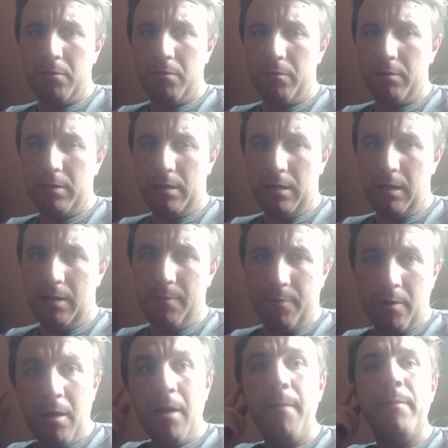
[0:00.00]
the club.
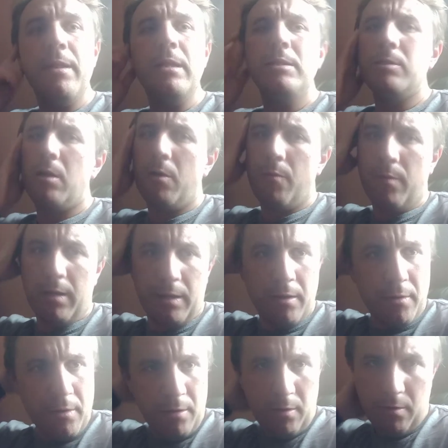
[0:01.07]
But that's not why
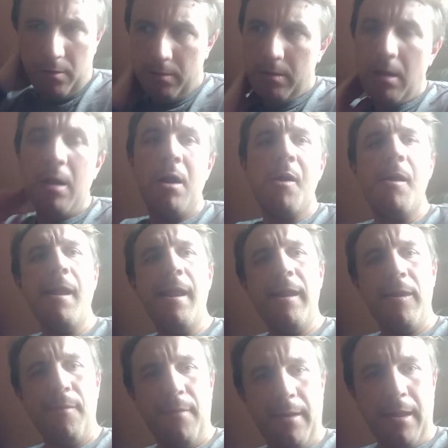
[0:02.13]
you called.
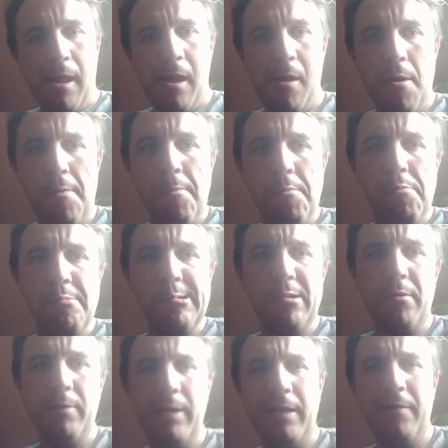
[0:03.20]
Anyway,
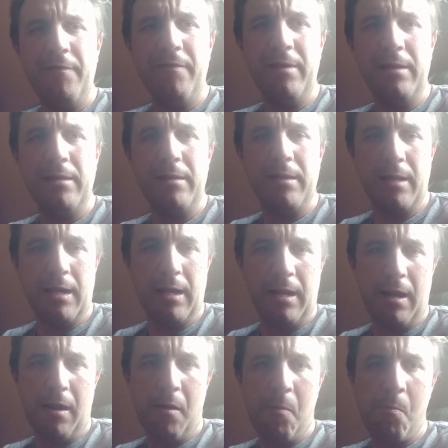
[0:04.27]
so Nathan
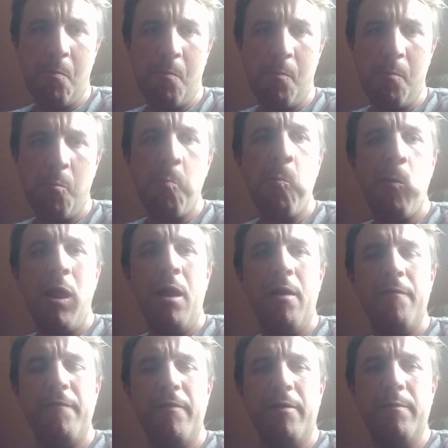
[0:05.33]
Dyer,
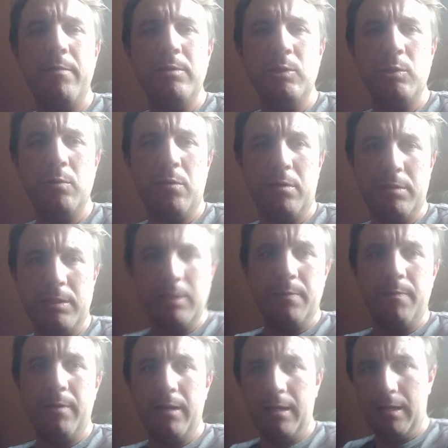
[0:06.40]
former Swansea
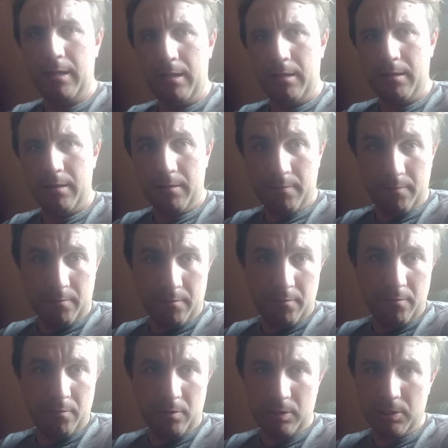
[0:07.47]
player,
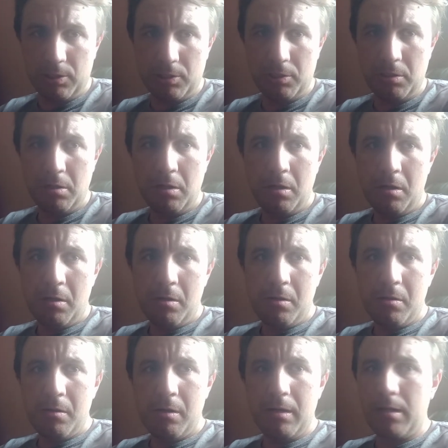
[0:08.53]
which
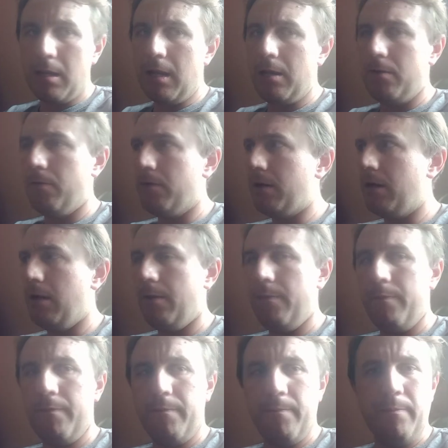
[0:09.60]
a new club
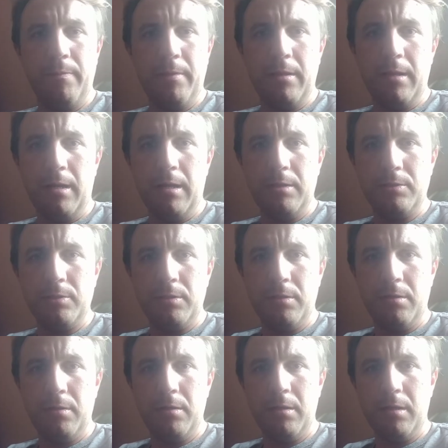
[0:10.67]
last
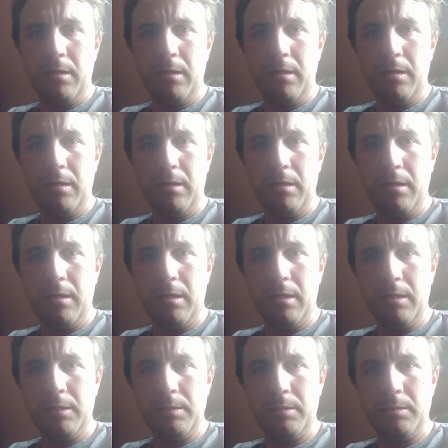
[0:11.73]
year
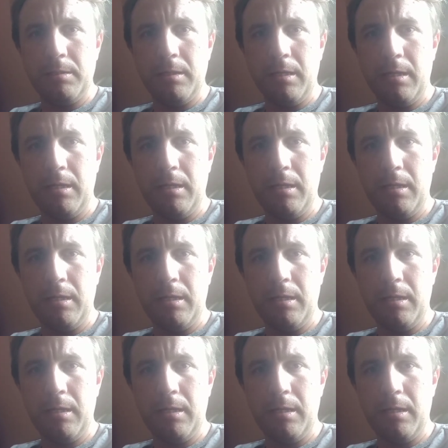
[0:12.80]
has